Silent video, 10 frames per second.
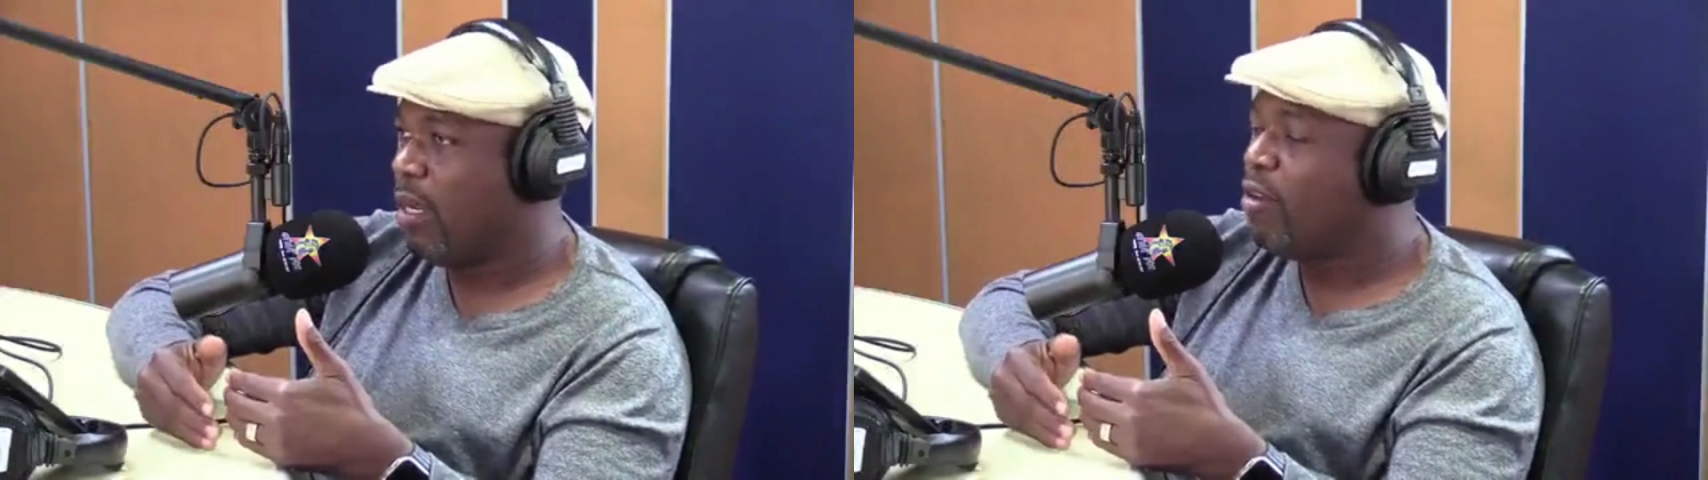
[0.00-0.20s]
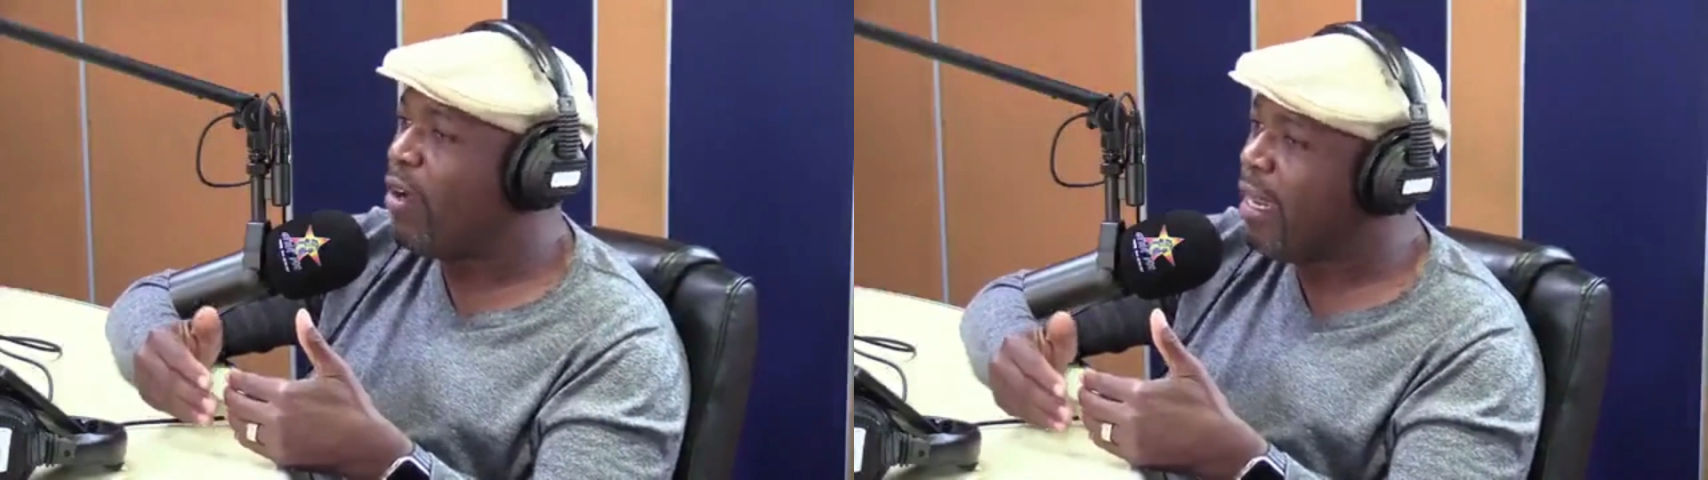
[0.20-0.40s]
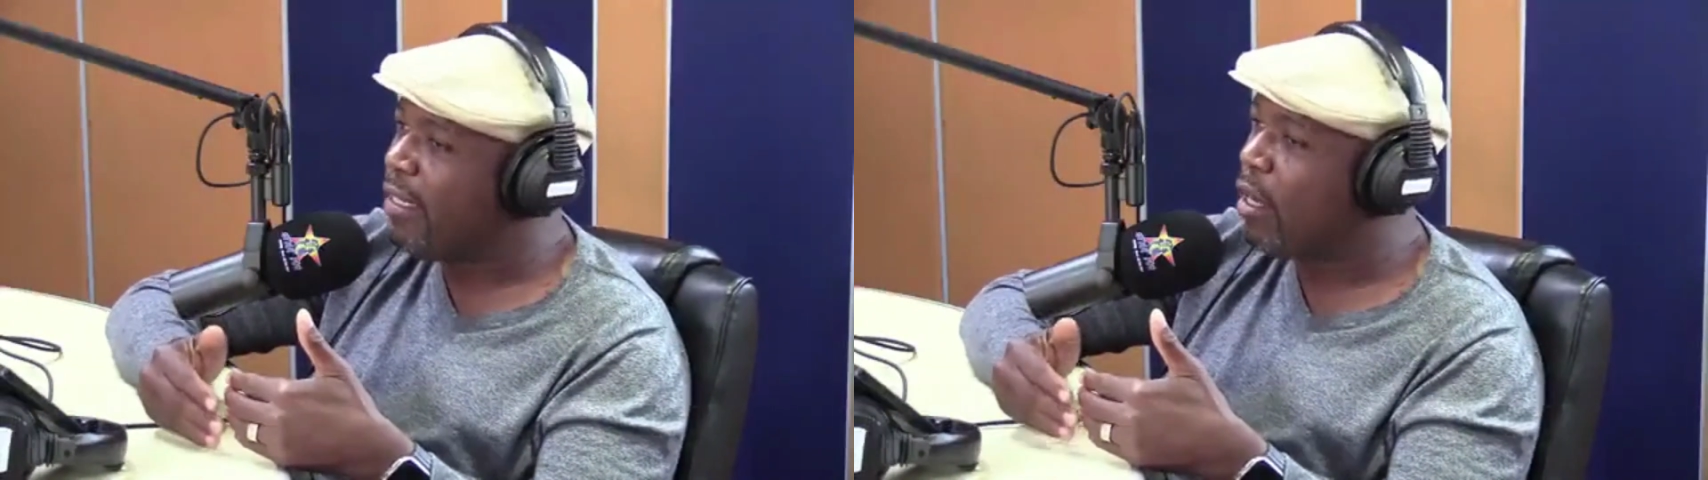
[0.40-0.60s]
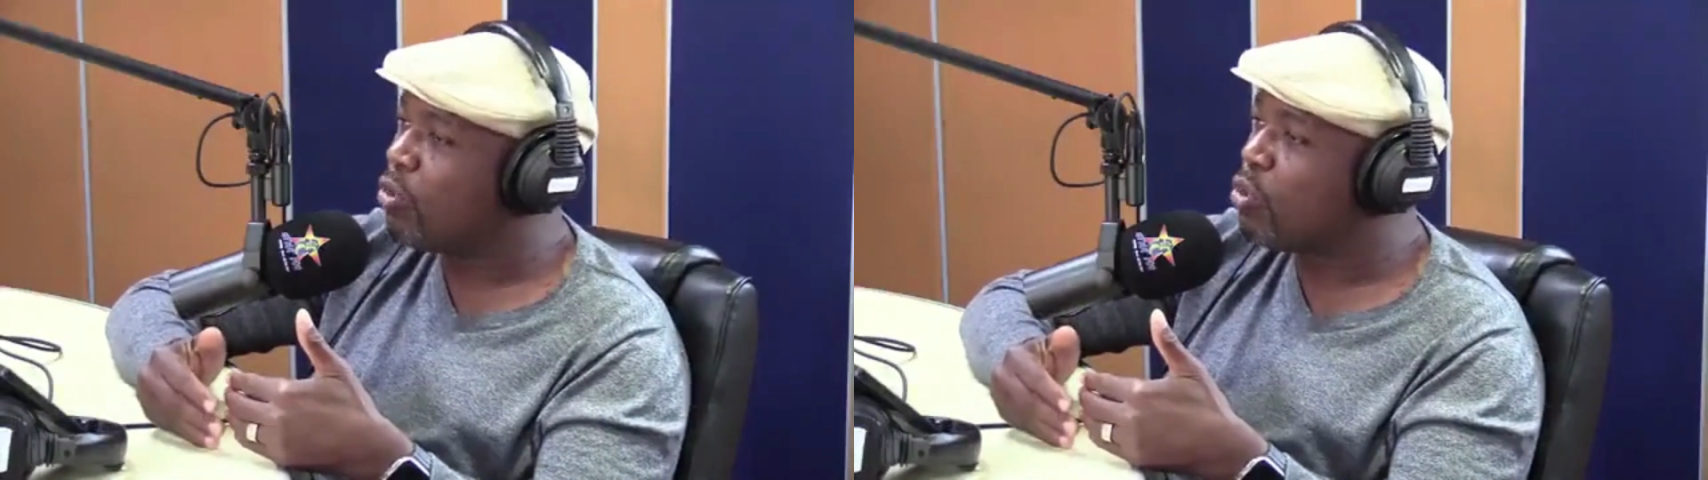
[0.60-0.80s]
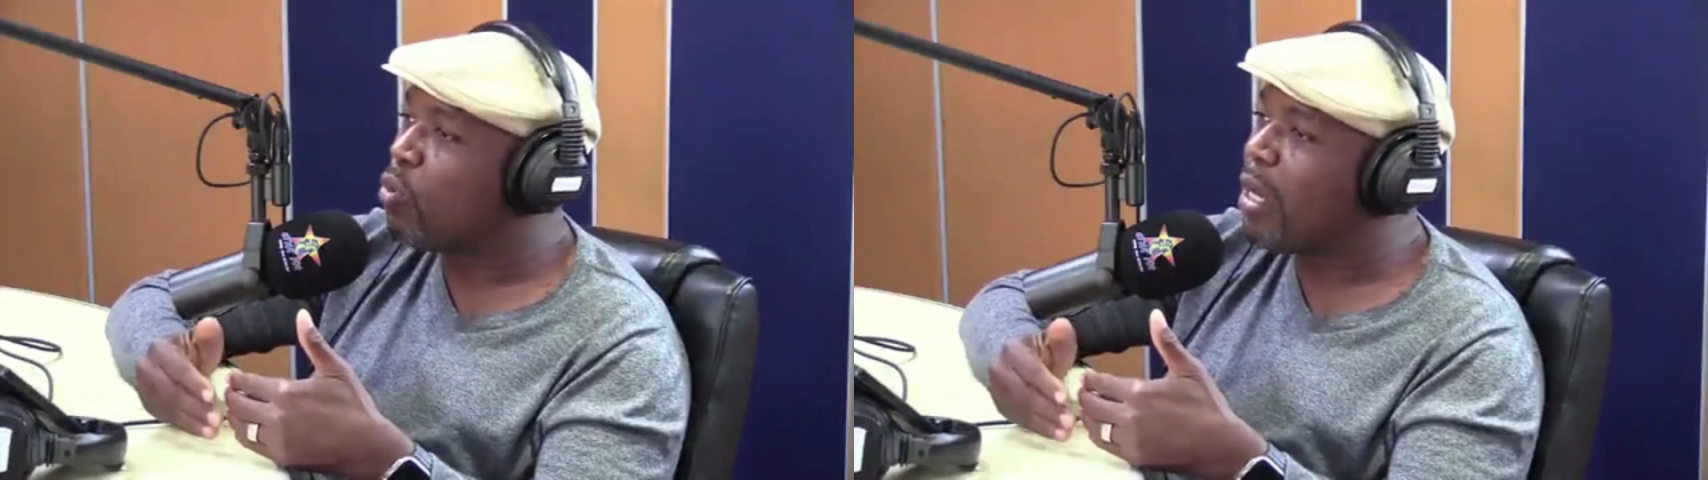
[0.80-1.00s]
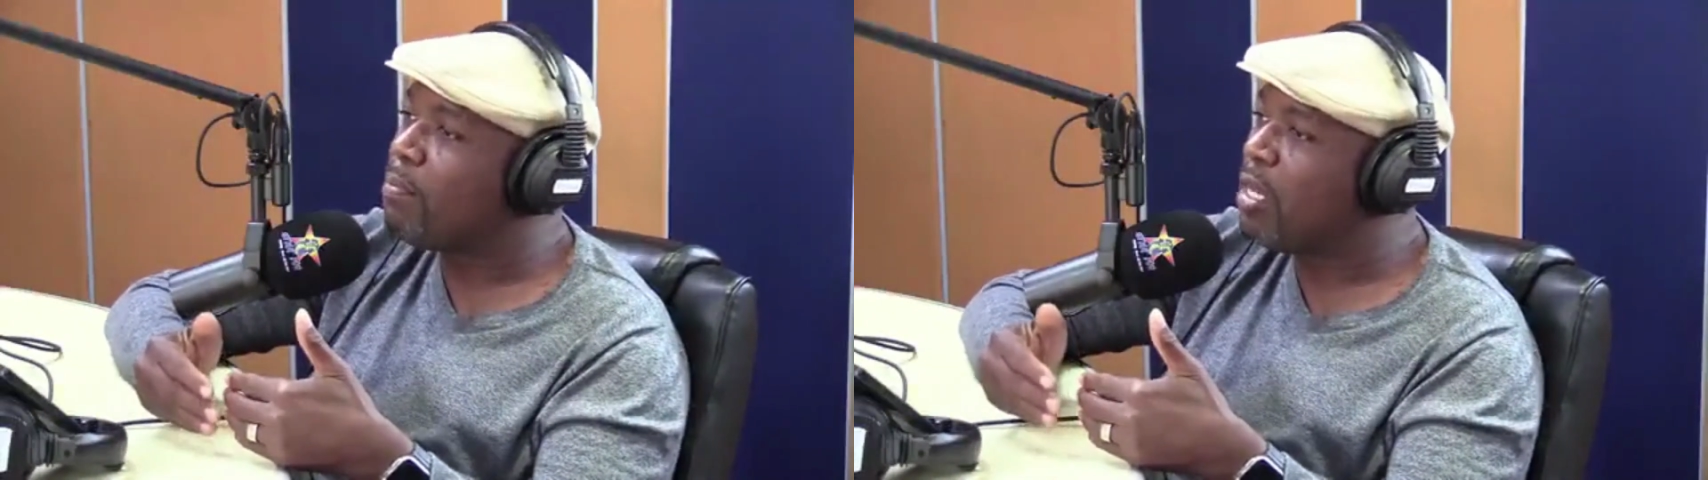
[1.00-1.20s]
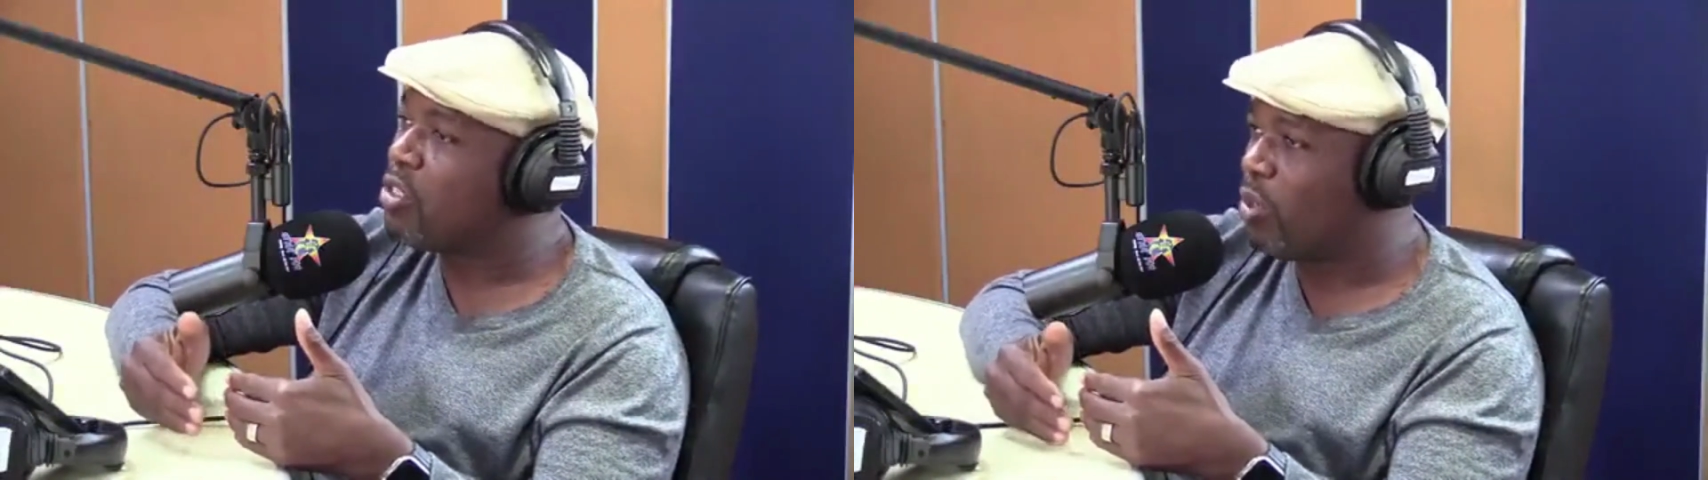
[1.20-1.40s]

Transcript: Find out what makes